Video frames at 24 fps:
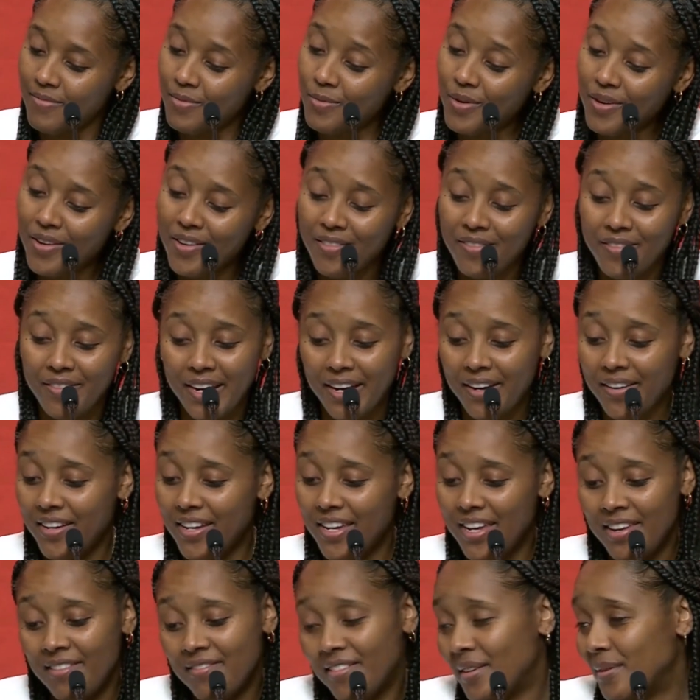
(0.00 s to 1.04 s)
we're very
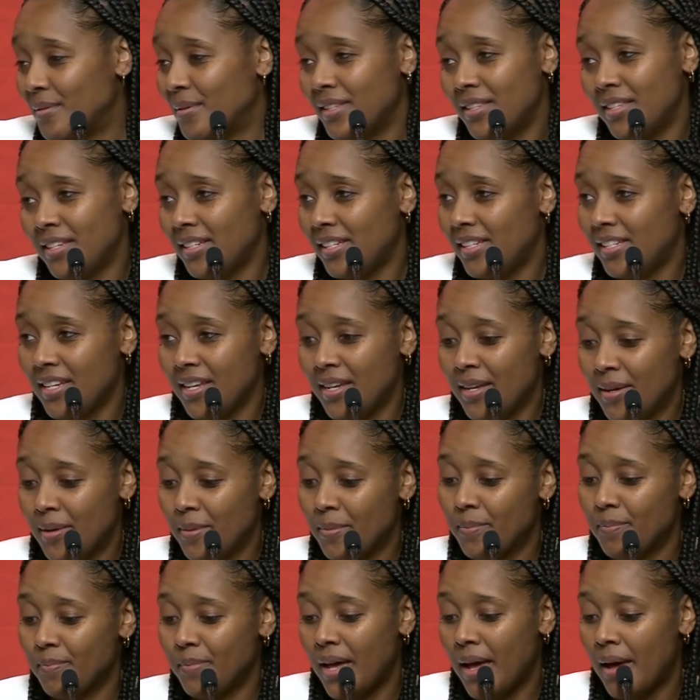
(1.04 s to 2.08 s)
even with this
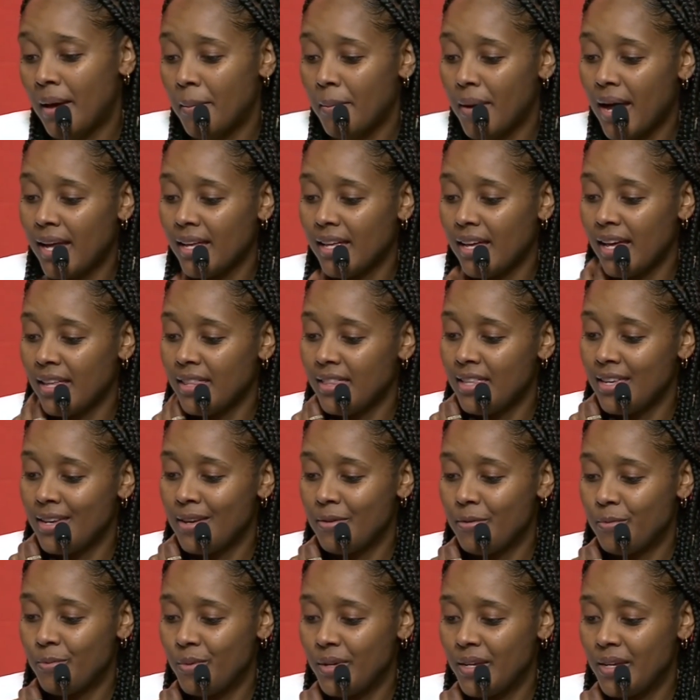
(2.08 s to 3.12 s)
team. Um, I, I
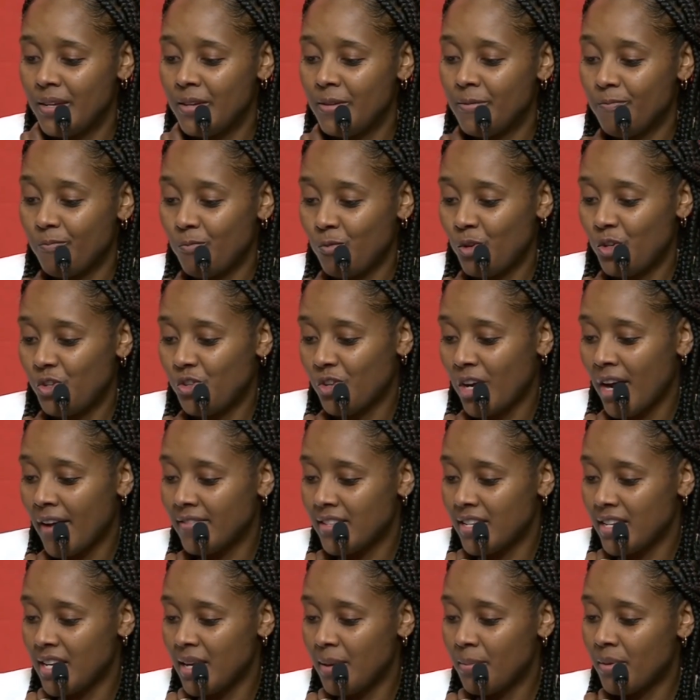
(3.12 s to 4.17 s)
think we we strive
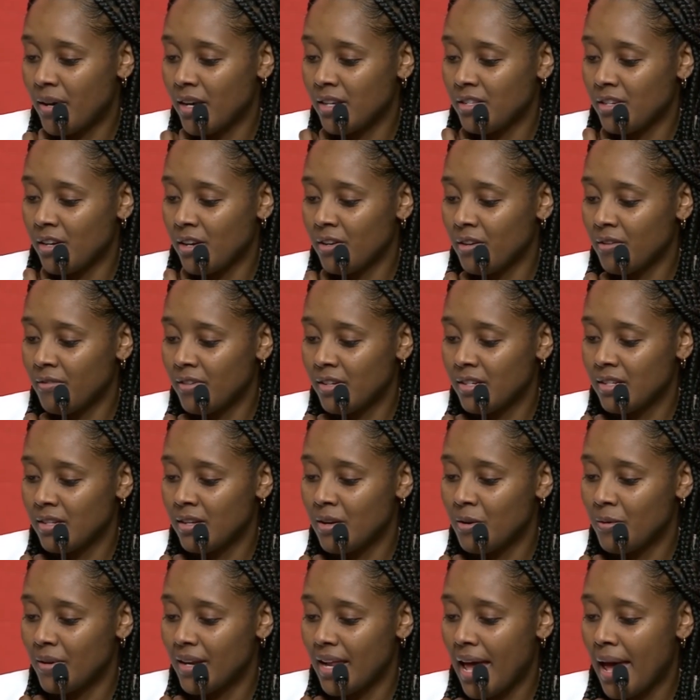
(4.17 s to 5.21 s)
to keep our turnovers
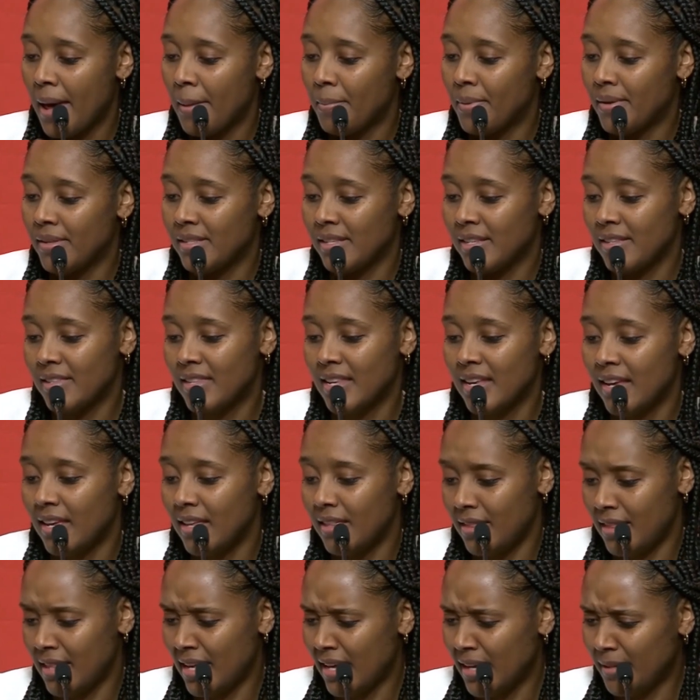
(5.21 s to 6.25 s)
low. What happens is
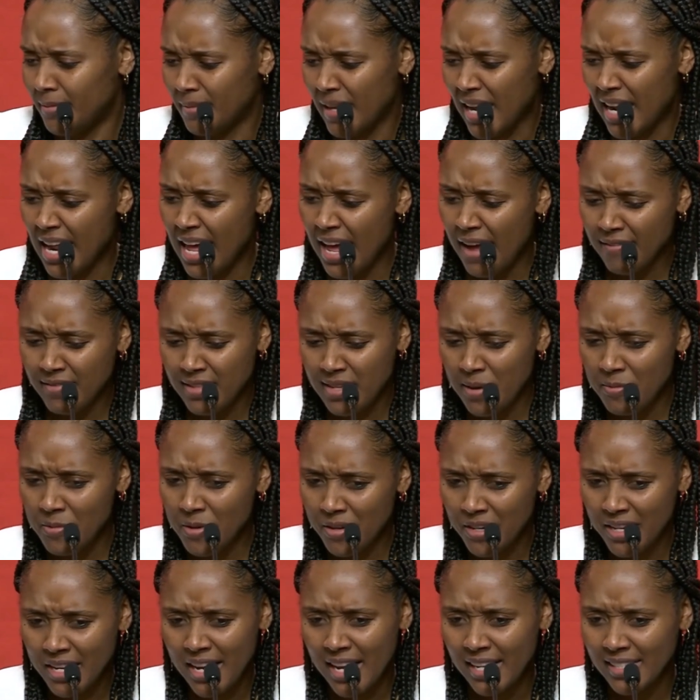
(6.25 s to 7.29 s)
that that at halftime we
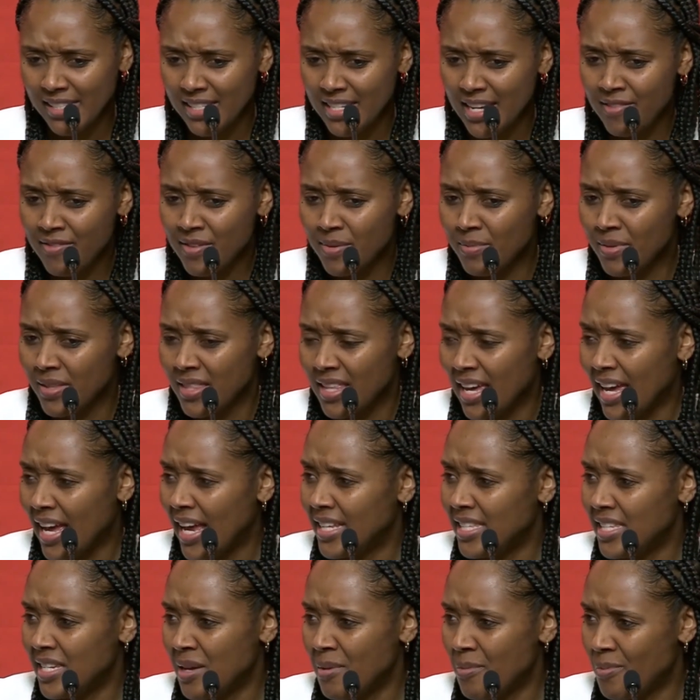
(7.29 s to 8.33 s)
only had seven, but they
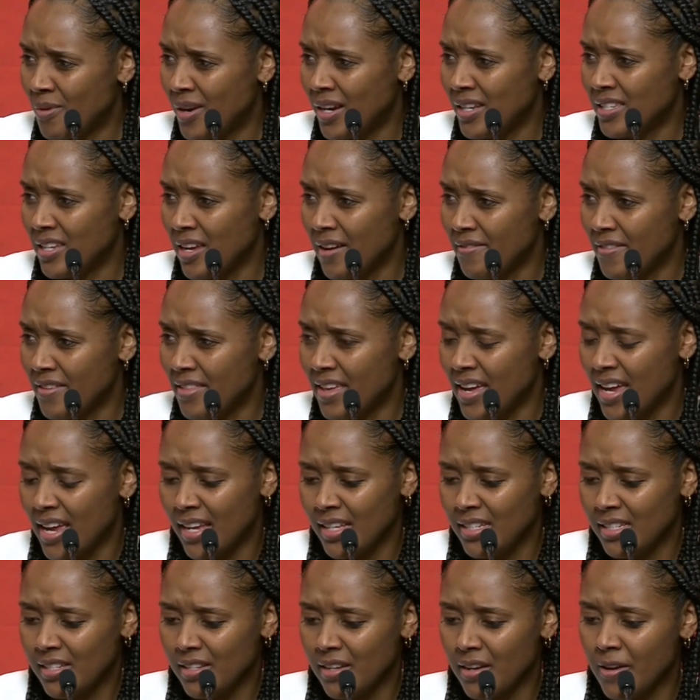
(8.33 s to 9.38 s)
had ten points off of that,
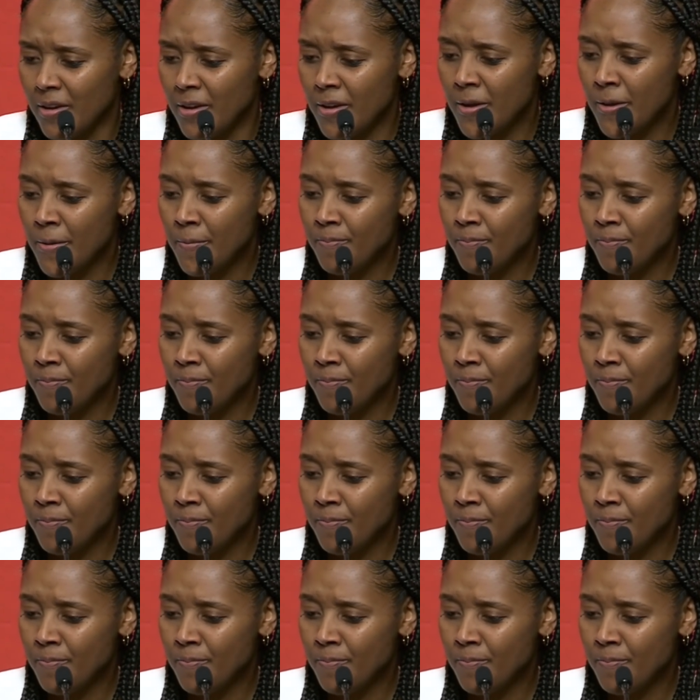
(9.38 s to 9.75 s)
and so.